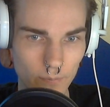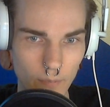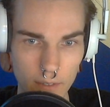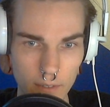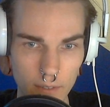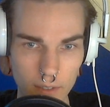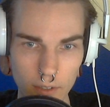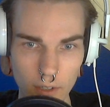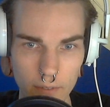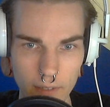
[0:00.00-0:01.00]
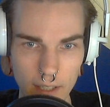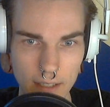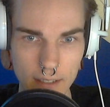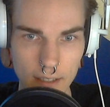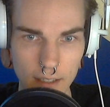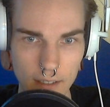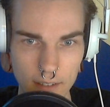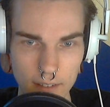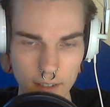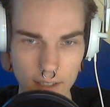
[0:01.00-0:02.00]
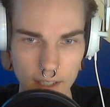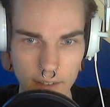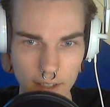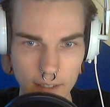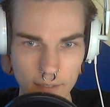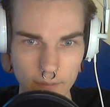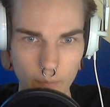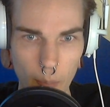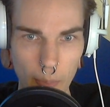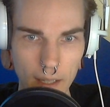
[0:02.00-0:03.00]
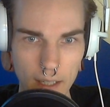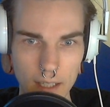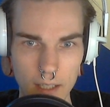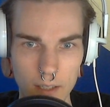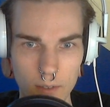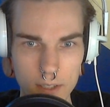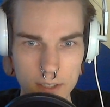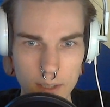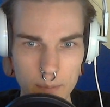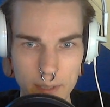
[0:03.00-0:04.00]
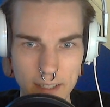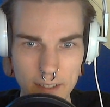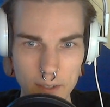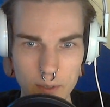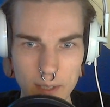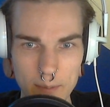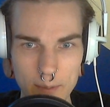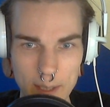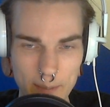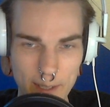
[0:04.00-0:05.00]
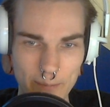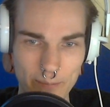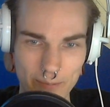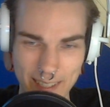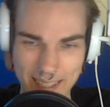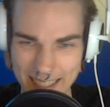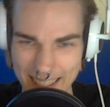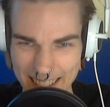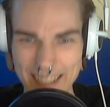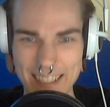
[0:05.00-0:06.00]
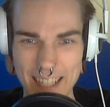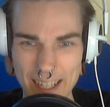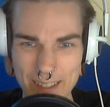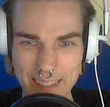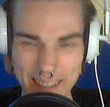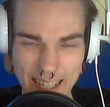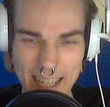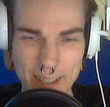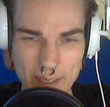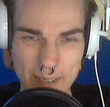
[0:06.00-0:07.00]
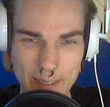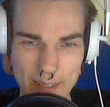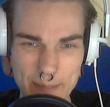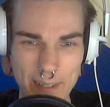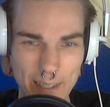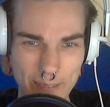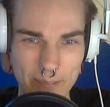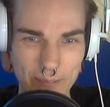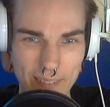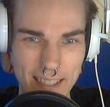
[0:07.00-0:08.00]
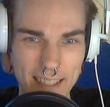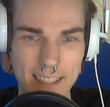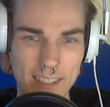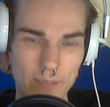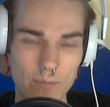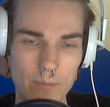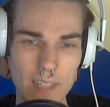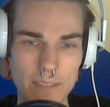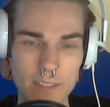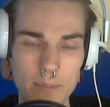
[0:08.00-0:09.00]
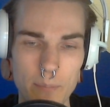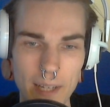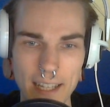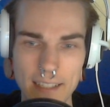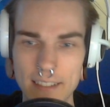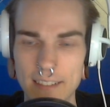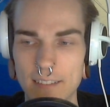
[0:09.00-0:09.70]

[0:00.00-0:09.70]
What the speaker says: Do you have a gore friend? Not currently. What's your opinion on Creep Creeper? I really like Creep Creeper. Favorite band?